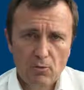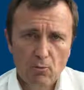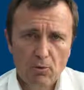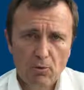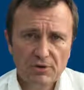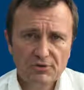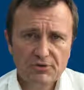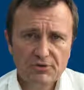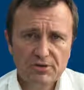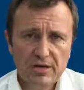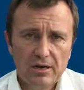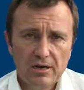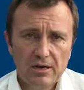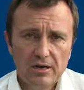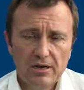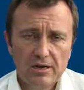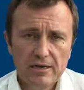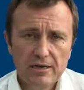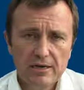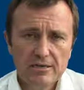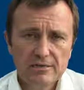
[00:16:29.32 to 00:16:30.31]
What
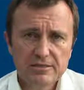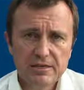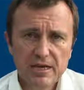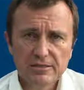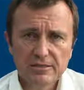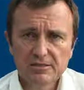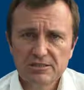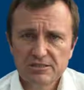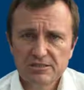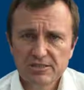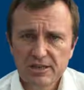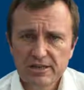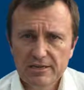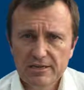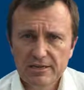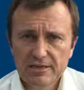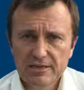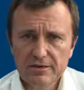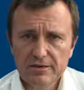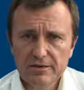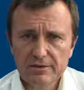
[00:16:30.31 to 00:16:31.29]
is at stake
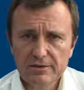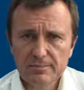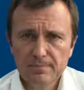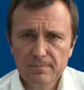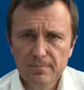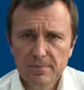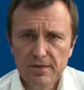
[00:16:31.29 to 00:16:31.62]
here